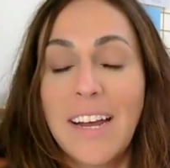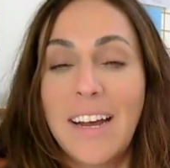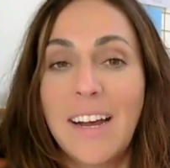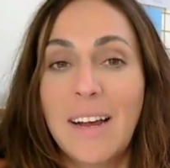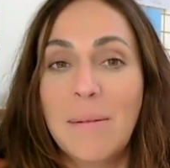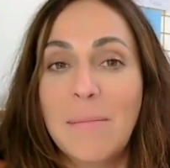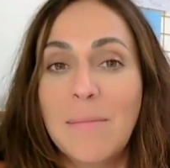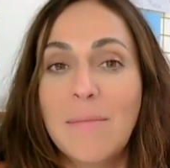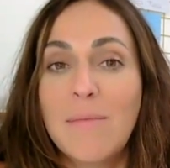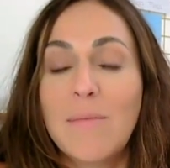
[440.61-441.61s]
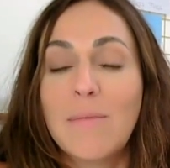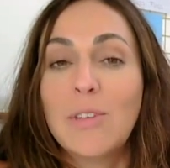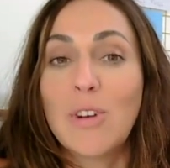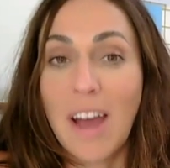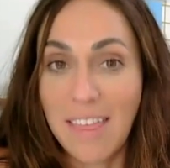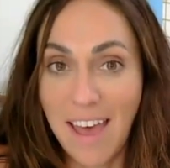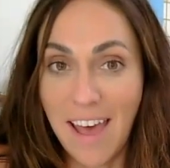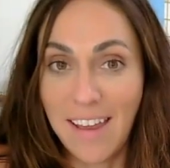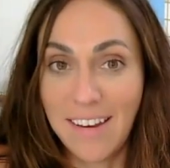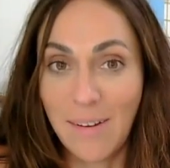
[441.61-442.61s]
Um, try
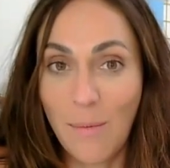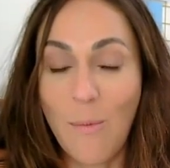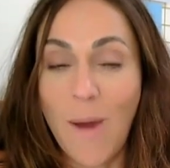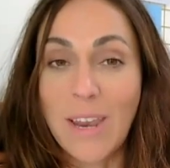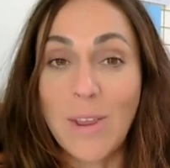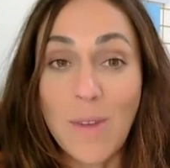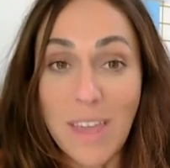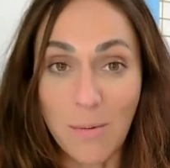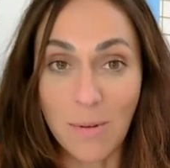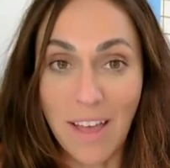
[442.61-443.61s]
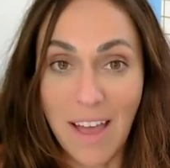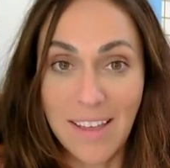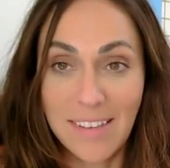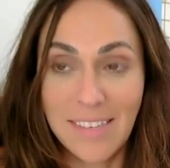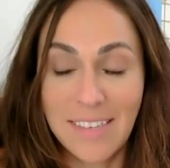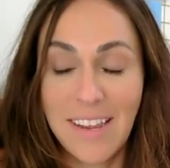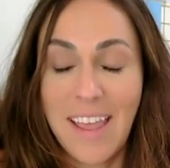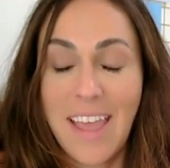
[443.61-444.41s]
that when you equalize